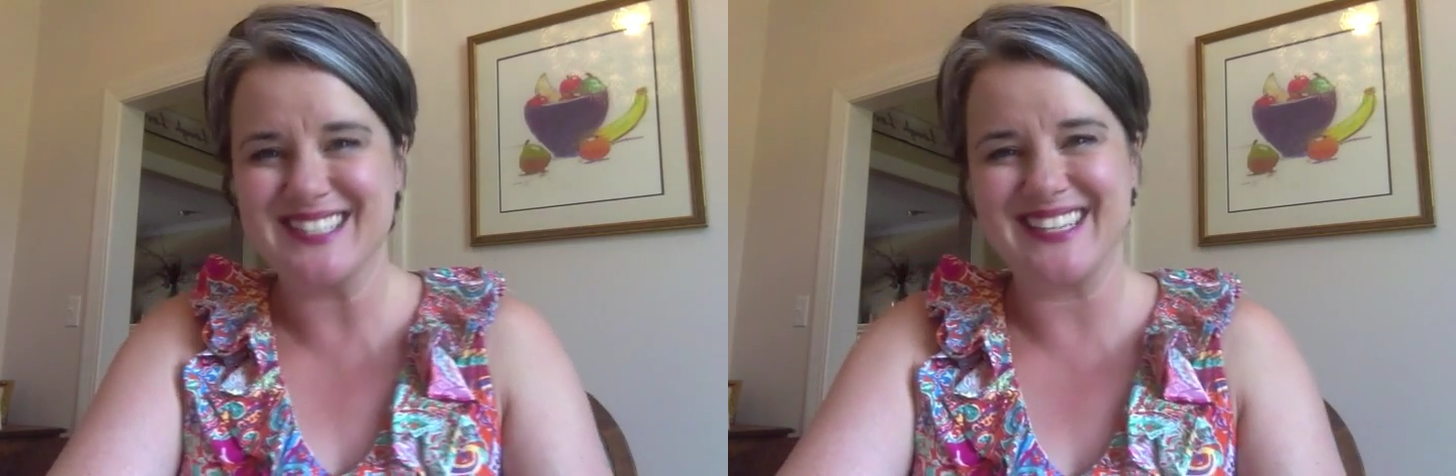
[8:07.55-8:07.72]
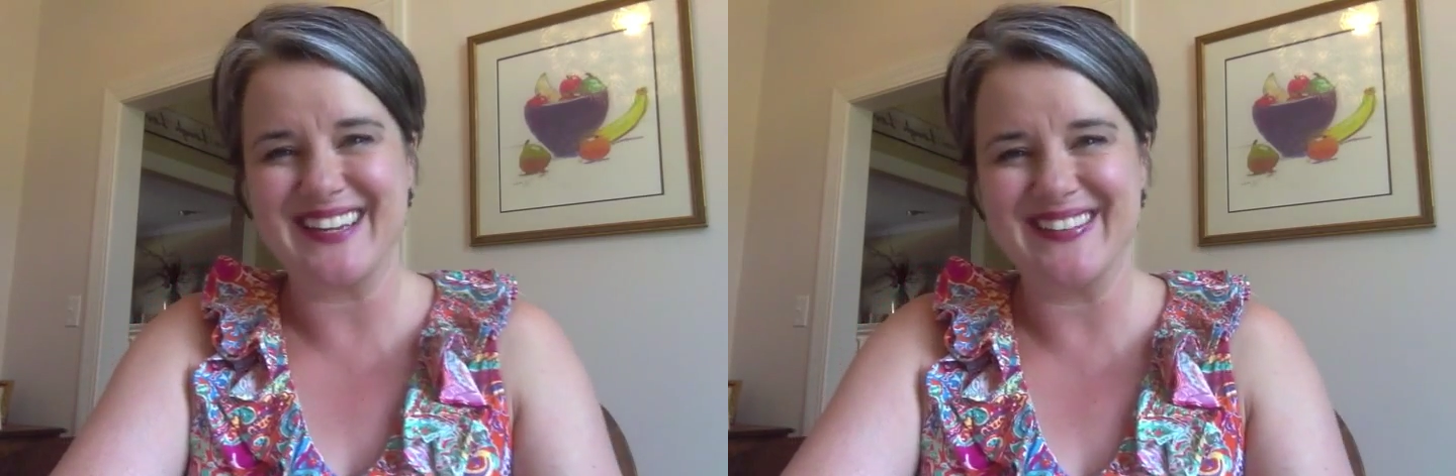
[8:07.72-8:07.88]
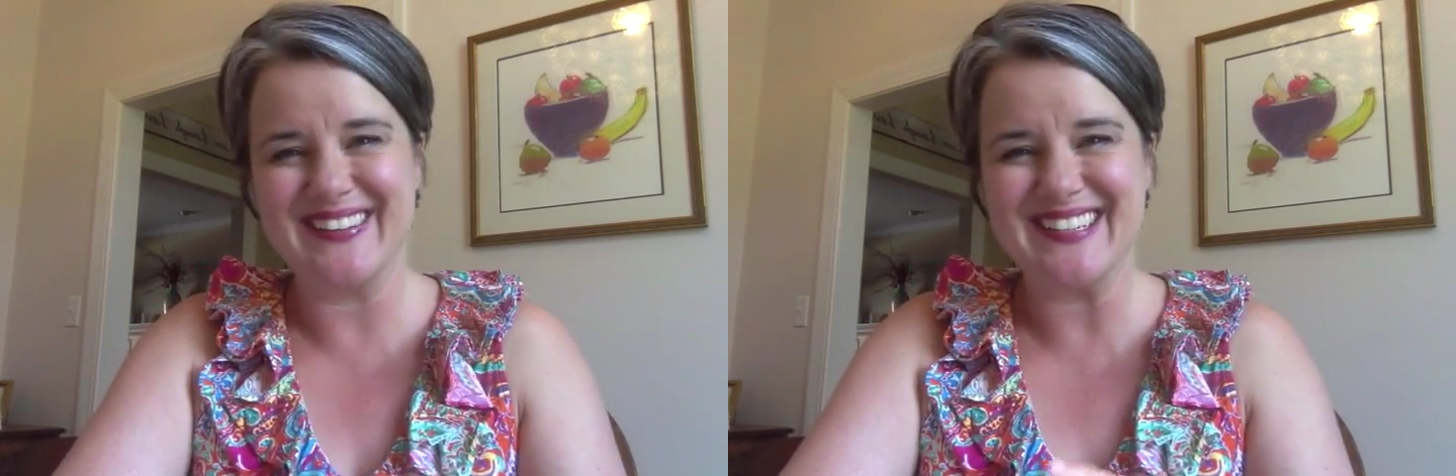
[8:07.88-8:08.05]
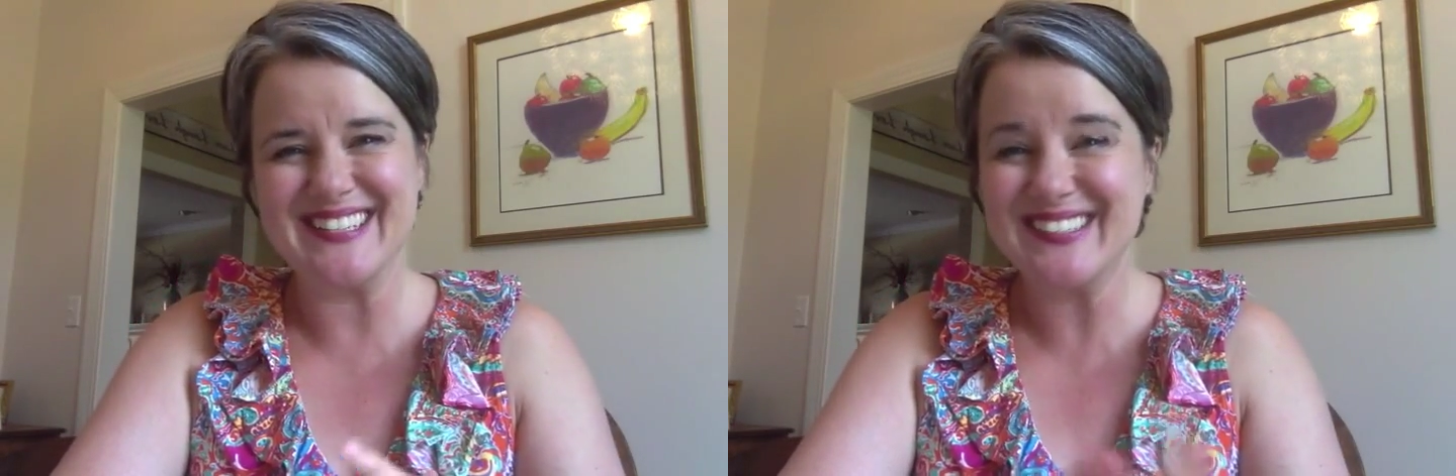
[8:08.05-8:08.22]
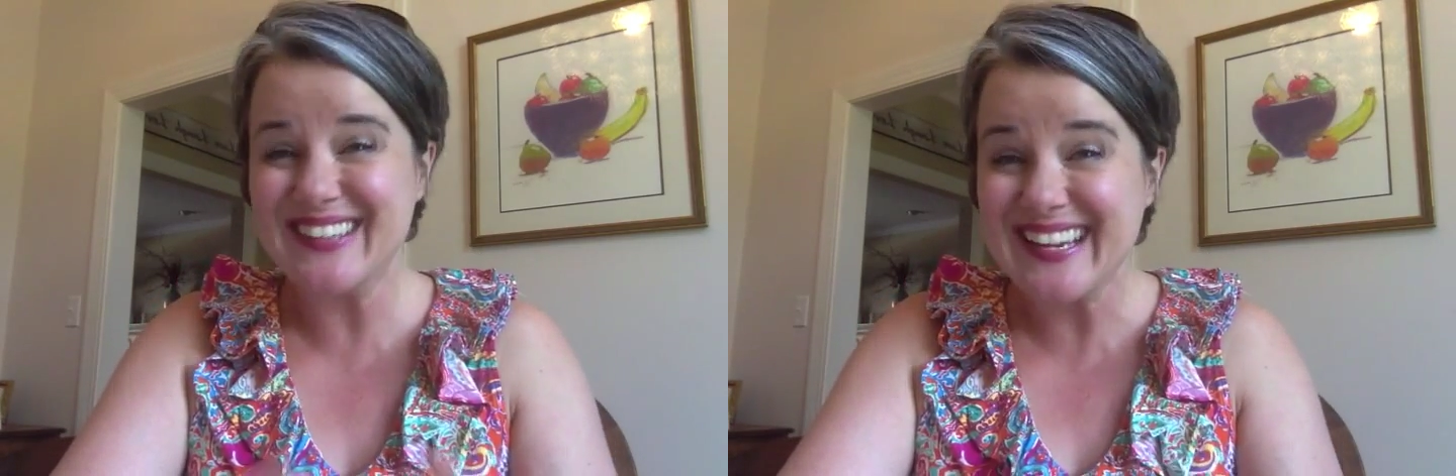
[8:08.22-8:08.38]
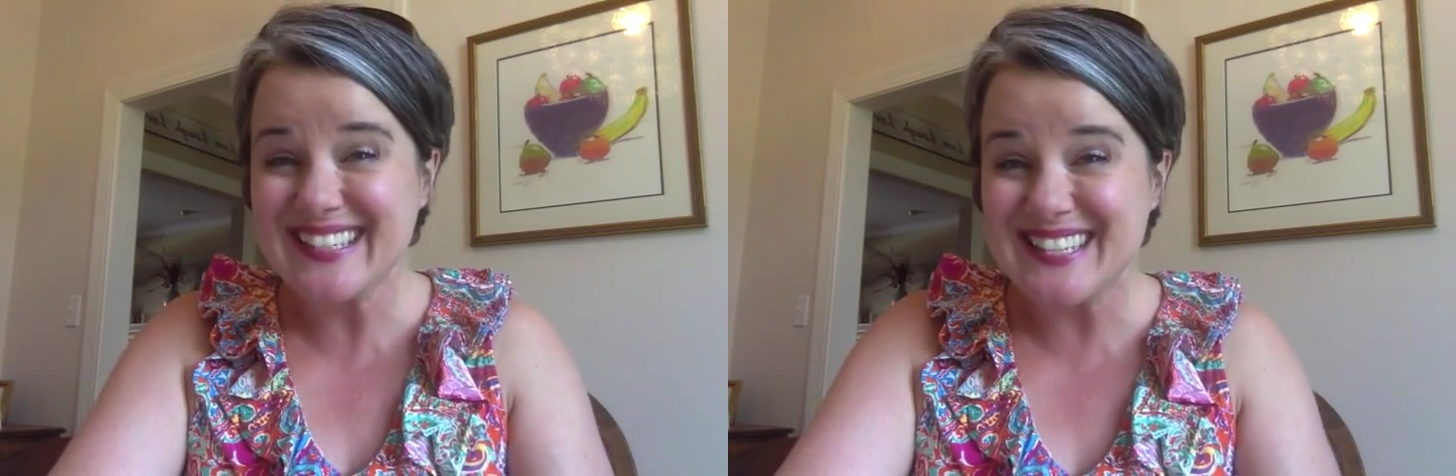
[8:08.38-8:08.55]
So until
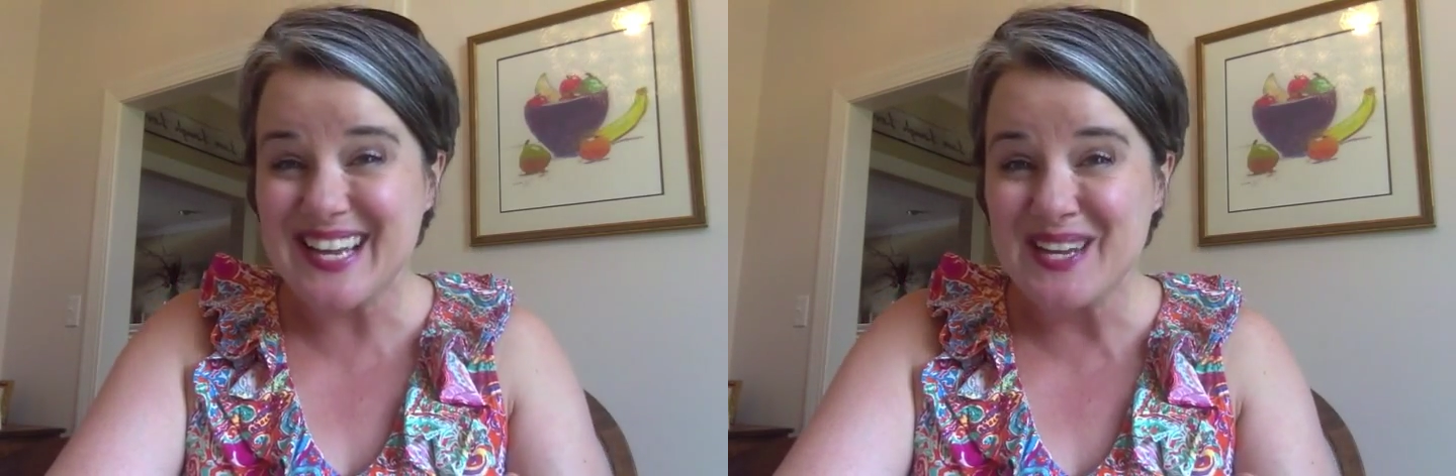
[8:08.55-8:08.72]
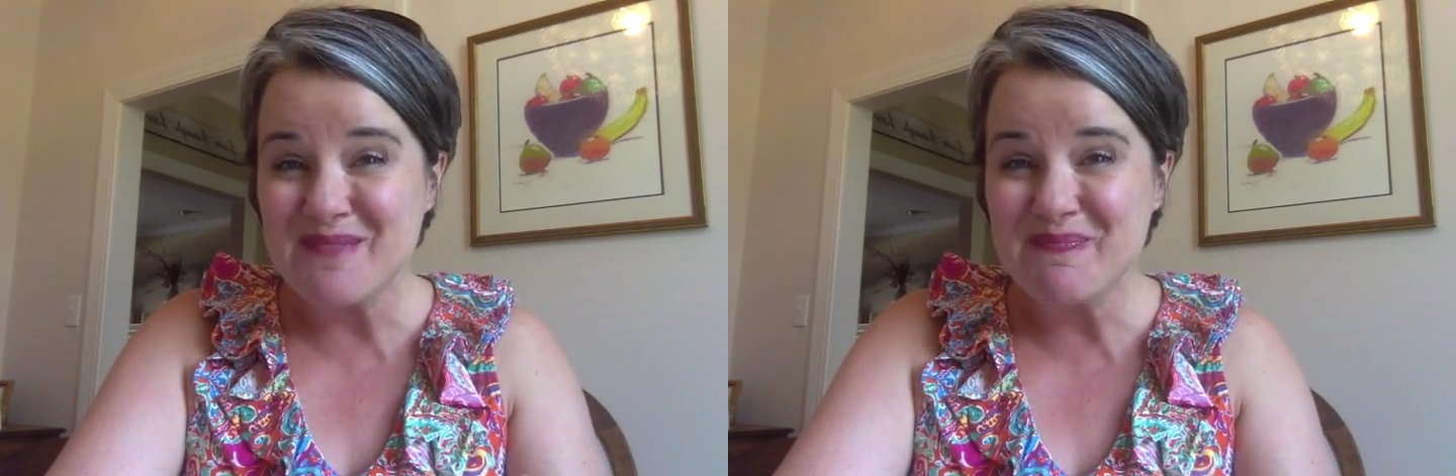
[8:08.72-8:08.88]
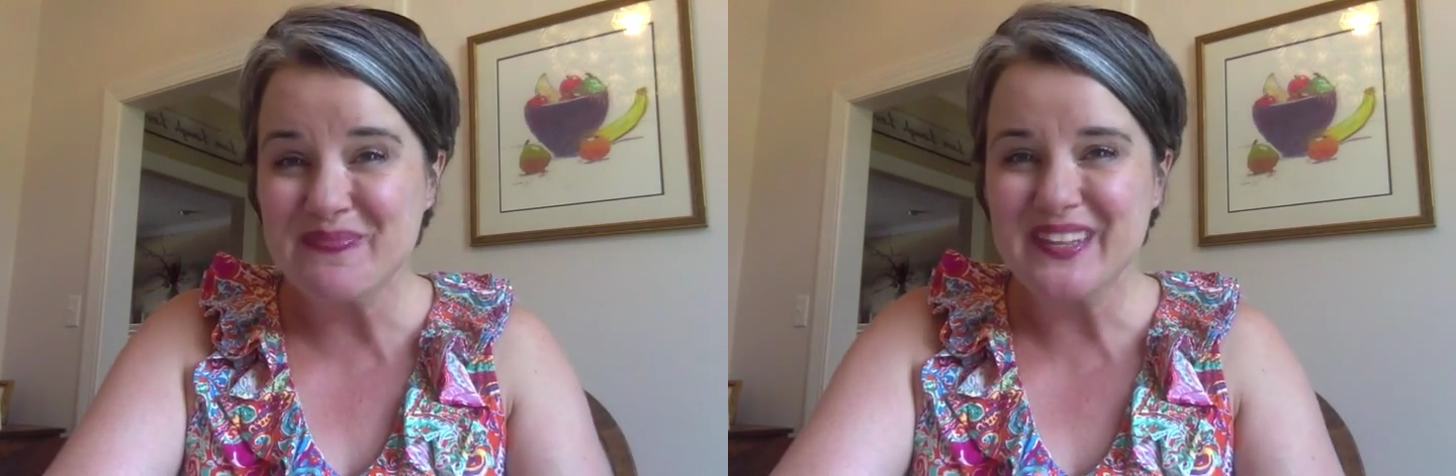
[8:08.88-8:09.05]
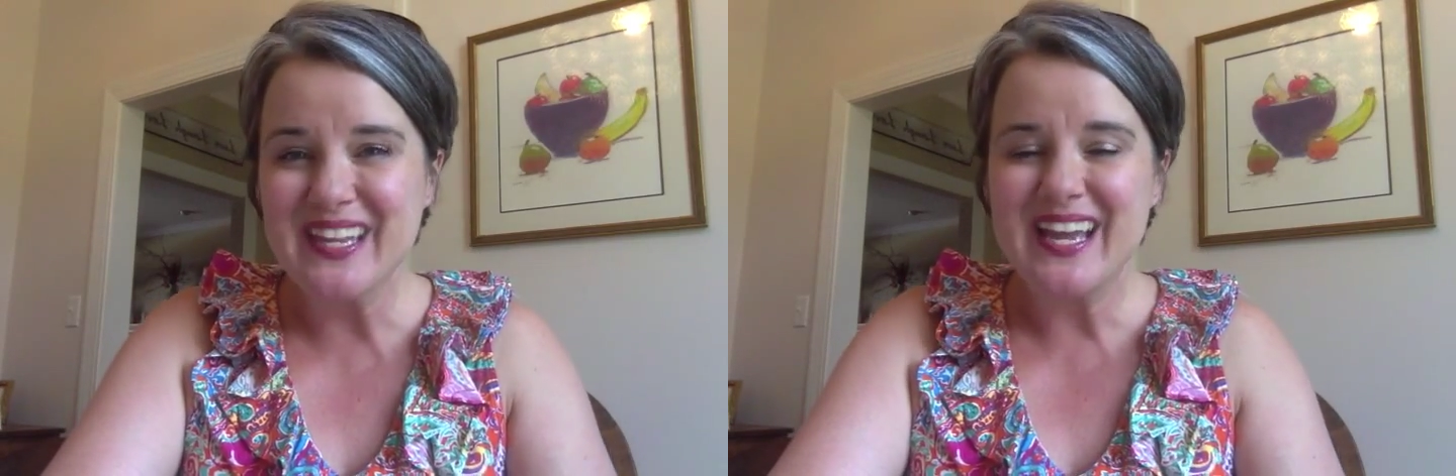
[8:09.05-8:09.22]
next time,